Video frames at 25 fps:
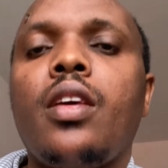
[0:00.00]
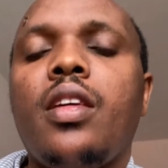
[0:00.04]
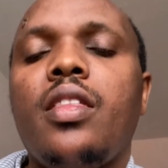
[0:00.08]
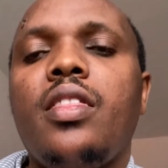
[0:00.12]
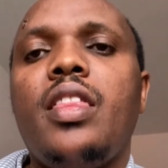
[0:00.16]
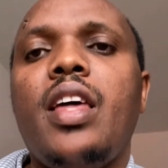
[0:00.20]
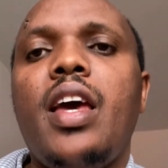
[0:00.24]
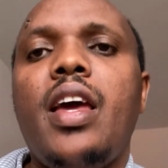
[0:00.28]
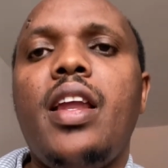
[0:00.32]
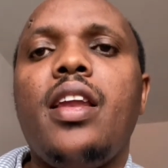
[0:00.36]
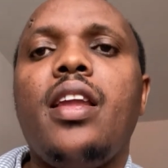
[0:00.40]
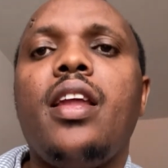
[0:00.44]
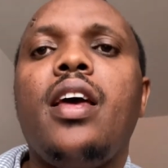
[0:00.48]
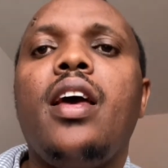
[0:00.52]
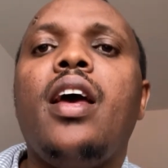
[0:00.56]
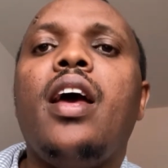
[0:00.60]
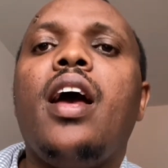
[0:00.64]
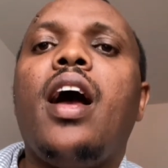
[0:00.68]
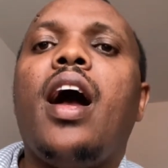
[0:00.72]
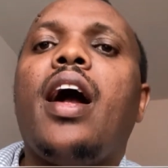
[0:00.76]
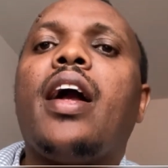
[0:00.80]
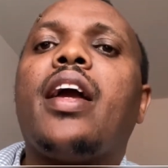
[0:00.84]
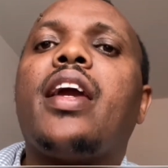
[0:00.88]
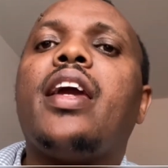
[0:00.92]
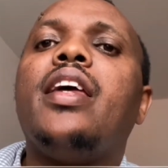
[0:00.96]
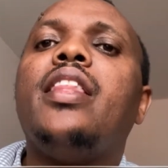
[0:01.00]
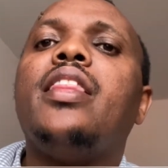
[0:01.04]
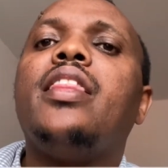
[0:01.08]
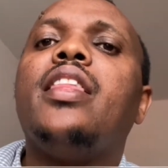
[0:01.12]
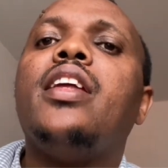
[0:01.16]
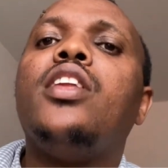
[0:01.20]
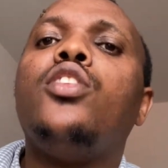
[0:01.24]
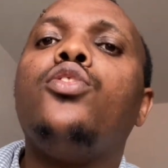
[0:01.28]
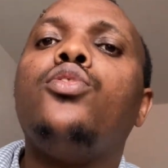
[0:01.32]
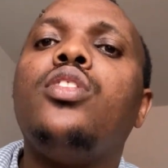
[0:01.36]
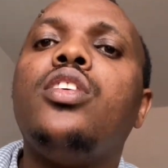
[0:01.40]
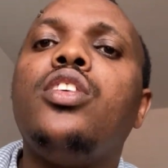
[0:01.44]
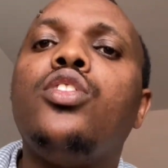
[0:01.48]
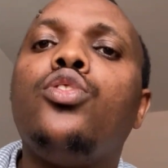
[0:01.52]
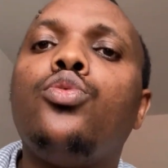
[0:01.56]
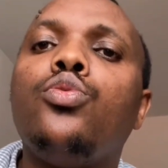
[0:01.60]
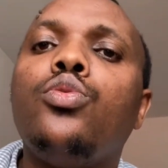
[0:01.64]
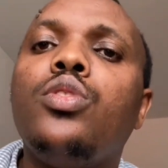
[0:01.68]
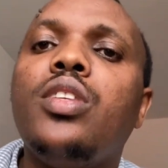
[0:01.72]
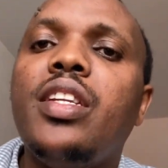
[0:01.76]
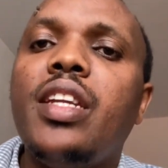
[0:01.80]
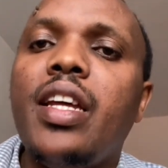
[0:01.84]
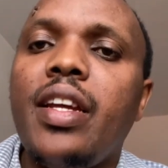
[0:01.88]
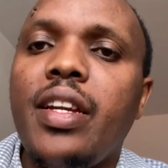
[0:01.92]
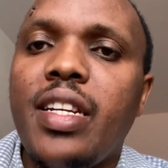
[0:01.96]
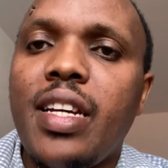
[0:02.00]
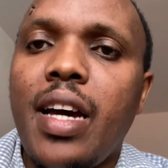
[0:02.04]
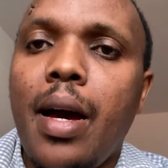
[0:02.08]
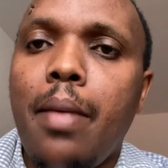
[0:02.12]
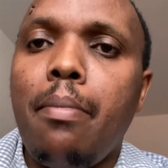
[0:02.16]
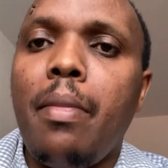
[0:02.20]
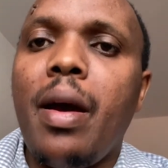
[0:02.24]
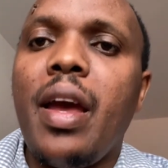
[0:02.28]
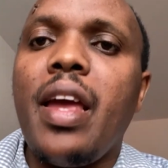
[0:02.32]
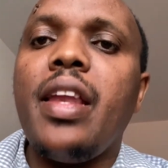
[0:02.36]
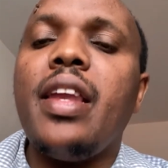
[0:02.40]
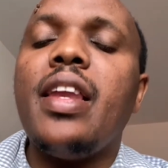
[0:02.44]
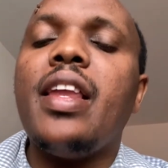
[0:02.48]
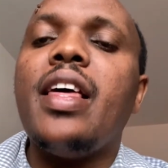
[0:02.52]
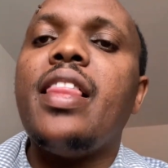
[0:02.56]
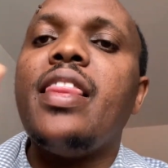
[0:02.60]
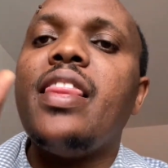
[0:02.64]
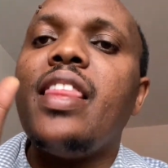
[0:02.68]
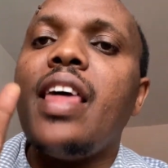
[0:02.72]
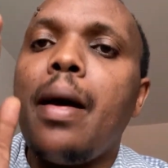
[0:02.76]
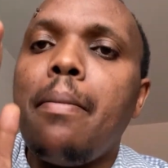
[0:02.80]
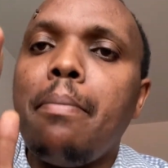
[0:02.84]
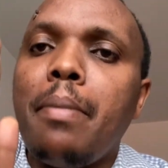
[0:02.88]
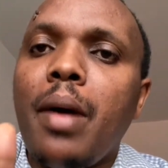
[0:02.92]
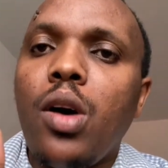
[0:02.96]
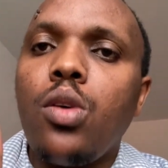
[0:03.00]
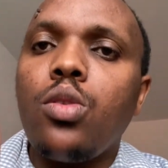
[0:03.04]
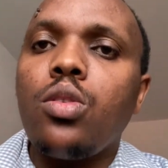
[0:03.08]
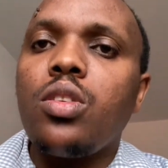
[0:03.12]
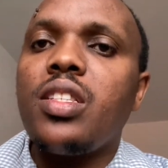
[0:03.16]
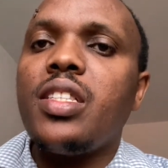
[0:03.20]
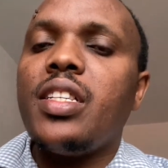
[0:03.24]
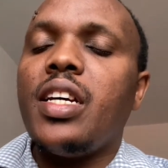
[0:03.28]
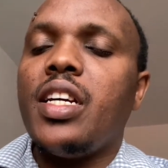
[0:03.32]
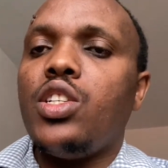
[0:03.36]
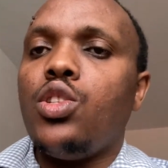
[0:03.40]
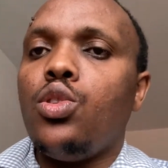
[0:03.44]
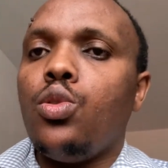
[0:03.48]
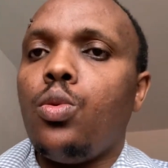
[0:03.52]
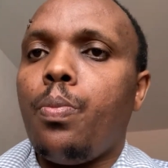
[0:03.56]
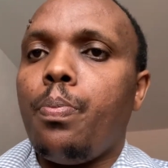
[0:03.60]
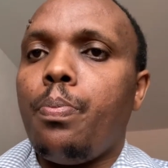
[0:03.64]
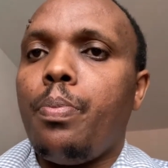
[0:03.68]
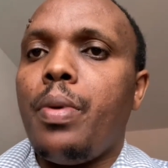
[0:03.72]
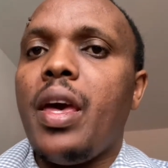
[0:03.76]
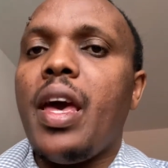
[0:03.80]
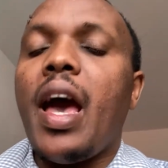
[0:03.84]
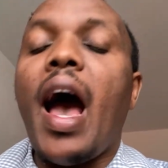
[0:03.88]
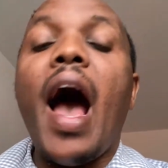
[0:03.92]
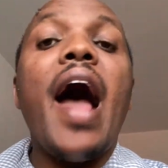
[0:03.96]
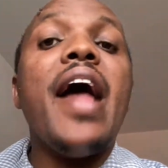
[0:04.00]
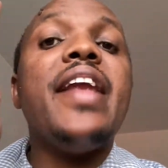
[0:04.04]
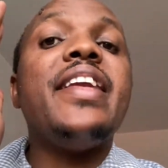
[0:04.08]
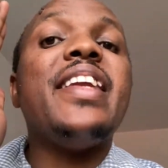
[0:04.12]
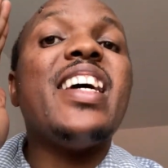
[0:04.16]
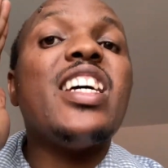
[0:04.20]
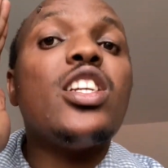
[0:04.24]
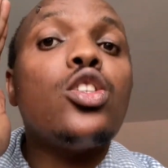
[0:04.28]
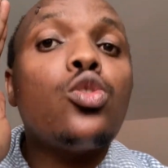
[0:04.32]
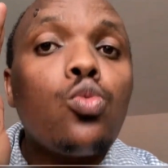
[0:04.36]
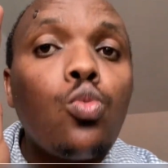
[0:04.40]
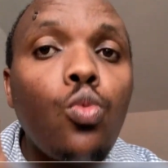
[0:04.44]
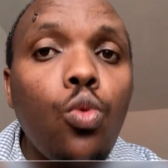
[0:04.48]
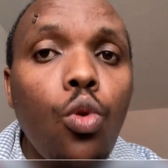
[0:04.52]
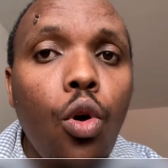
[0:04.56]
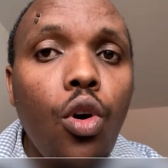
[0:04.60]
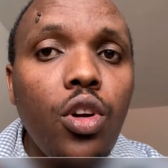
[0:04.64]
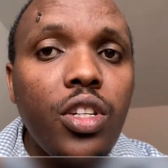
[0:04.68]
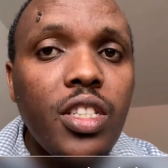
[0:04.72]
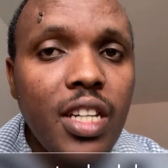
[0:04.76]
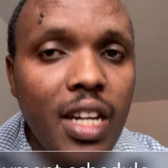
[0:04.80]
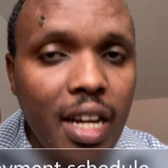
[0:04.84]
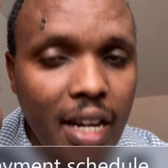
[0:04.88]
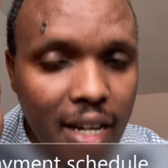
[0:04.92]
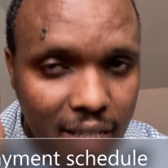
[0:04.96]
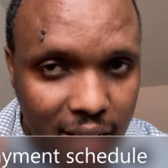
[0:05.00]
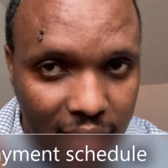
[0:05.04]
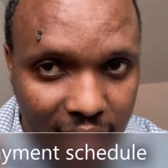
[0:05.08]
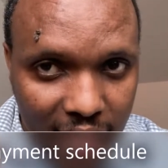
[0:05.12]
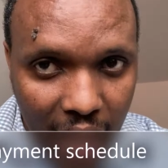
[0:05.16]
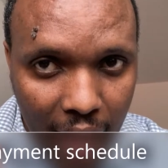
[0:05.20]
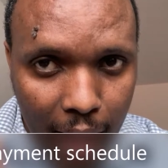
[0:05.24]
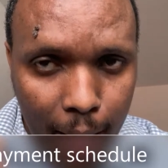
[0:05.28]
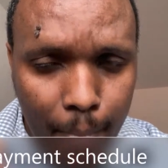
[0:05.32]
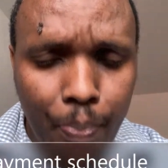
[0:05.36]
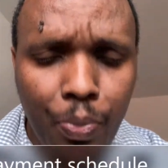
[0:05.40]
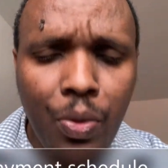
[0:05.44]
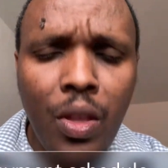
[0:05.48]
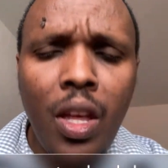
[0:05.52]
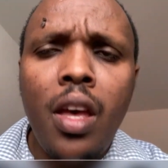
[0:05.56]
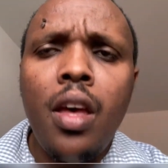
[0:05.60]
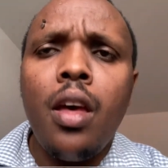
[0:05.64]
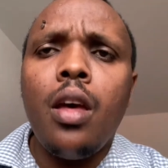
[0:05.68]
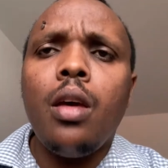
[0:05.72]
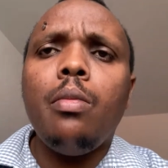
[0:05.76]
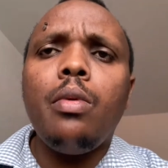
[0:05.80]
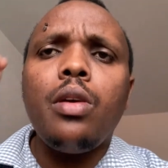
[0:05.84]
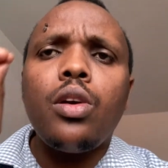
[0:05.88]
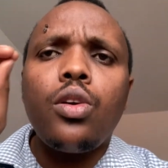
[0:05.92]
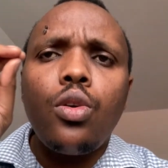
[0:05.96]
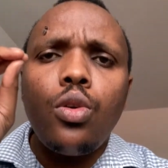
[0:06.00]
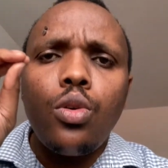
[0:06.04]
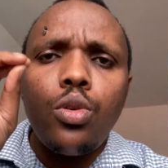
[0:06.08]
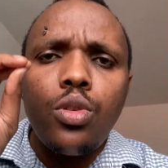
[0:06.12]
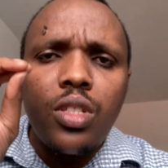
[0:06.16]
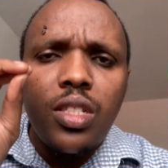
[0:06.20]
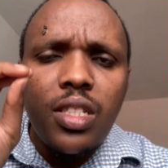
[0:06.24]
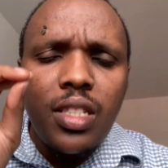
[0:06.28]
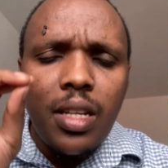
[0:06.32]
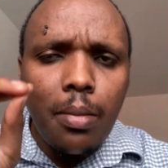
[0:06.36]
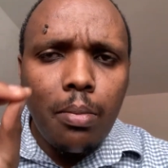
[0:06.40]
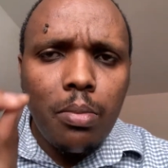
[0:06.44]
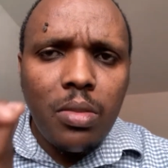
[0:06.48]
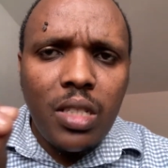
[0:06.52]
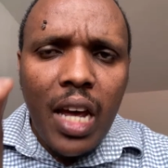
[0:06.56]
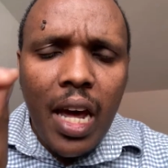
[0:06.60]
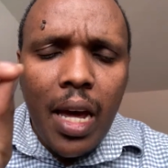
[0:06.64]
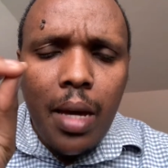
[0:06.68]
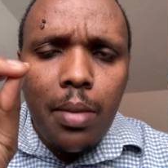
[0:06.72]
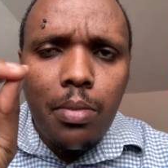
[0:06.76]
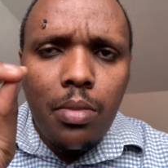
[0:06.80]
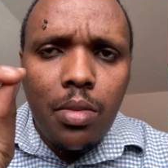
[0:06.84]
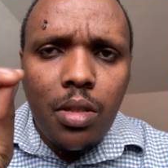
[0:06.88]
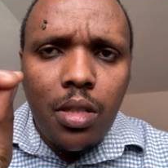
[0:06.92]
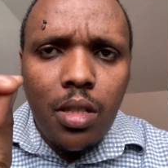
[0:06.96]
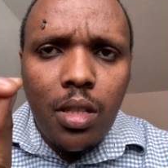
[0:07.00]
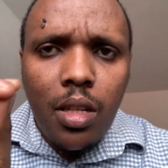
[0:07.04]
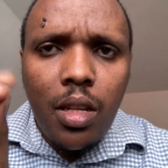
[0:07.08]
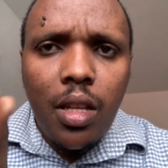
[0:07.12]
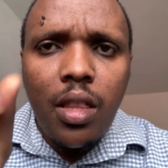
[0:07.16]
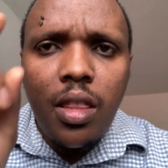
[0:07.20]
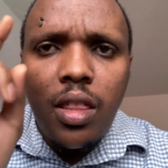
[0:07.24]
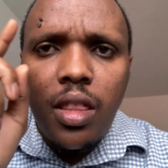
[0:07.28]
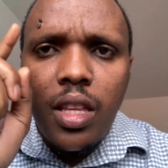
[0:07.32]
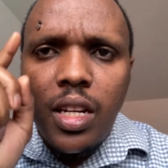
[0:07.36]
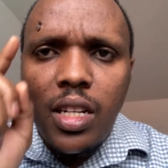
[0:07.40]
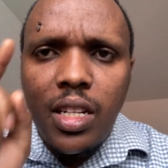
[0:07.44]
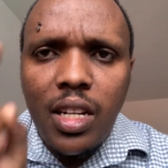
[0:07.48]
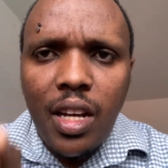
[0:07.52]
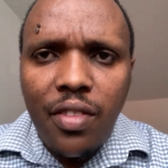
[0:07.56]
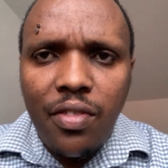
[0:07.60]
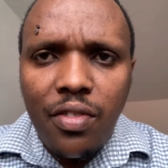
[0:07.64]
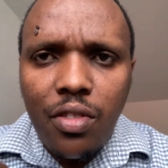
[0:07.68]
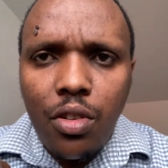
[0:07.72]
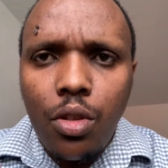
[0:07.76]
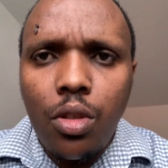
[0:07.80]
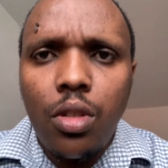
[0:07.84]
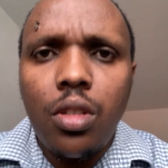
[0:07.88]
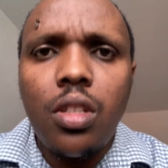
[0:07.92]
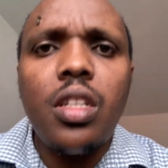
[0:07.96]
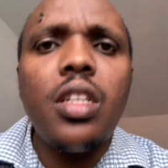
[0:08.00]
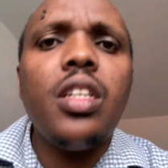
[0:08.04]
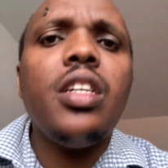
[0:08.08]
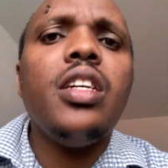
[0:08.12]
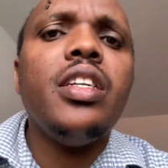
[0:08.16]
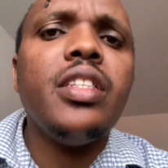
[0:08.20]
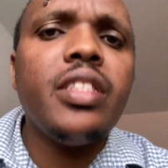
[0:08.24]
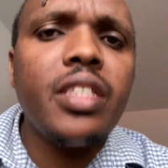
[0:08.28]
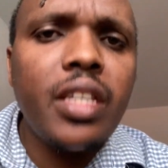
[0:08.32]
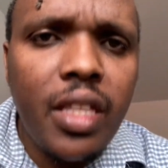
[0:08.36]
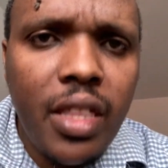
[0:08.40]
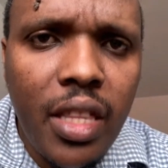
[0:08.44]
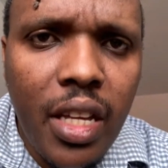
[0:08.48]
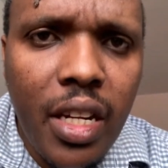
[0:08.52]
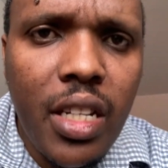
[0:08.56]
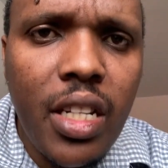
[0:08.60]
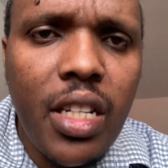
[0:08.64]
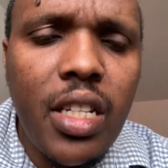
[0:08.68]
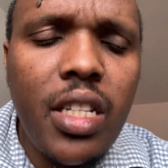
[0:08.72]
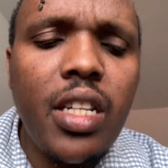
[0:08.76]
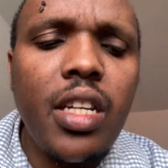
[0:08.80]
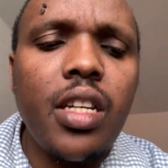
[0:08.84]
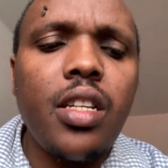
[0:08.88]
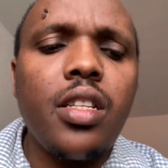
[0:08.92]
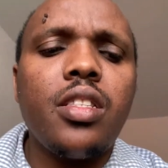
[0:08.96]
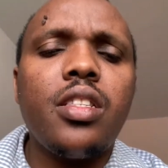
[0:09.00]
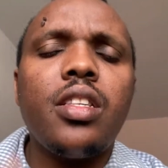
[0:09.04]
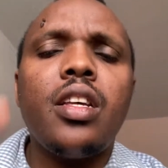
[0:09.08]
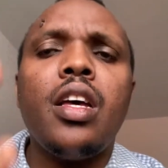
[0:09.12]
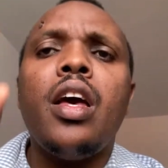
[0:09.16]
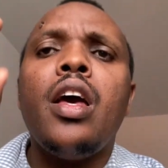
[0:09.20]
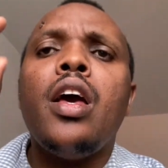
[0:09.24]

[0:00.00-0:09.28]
Then you need to determine the amounts that you pay and at what time, because sometimes the devil is in the details.